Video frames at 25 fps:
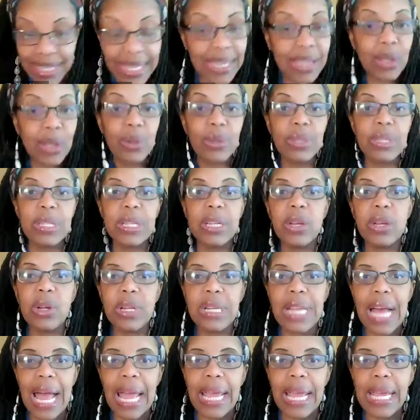get those in
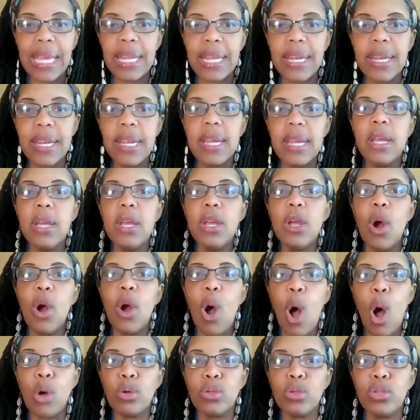your diet.
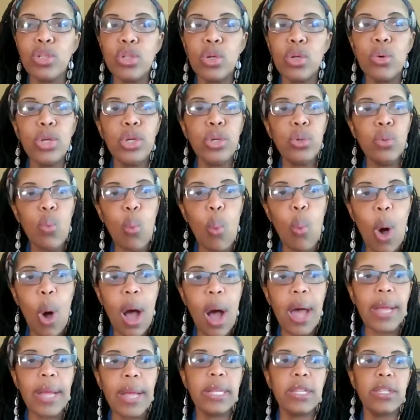Also, you
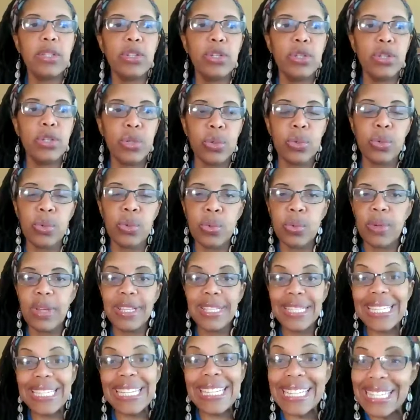want to
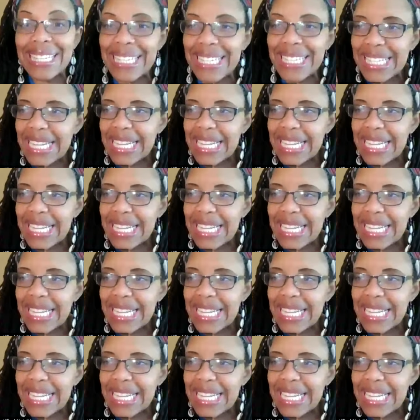seed